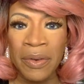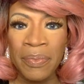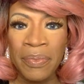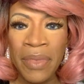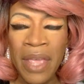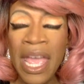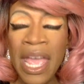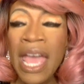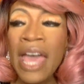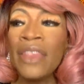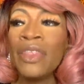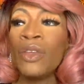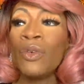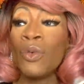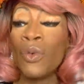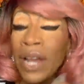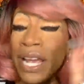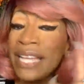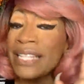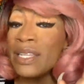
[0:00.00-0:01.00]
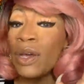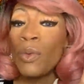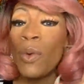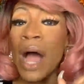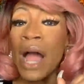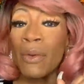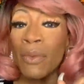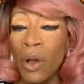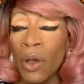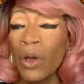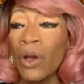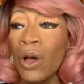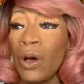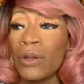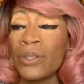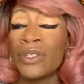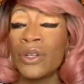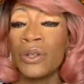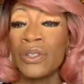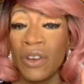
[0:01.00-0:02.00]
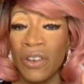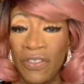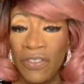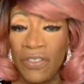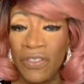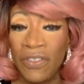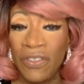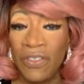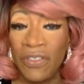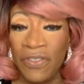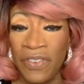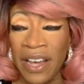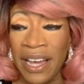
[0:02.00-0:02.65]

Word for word: Hmm. The reason why roller coasters are fun,